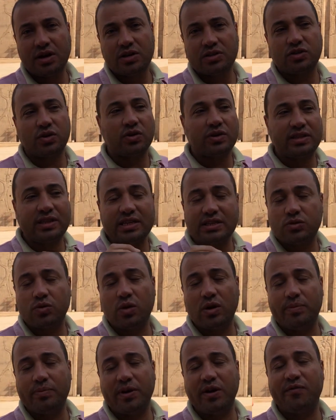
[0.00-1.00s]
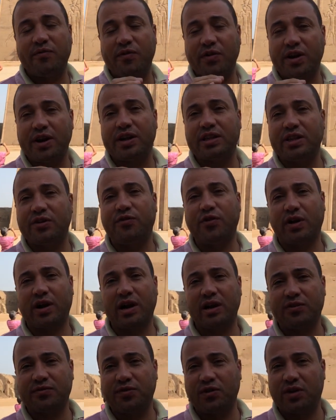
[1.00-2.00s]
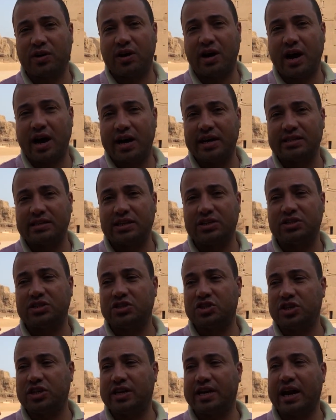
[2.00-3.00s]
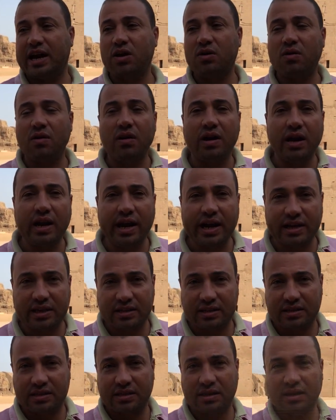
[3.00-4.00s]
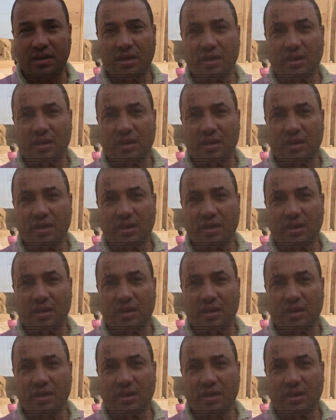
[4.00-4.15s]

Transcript: So this will be very difficult for Isis. She can collect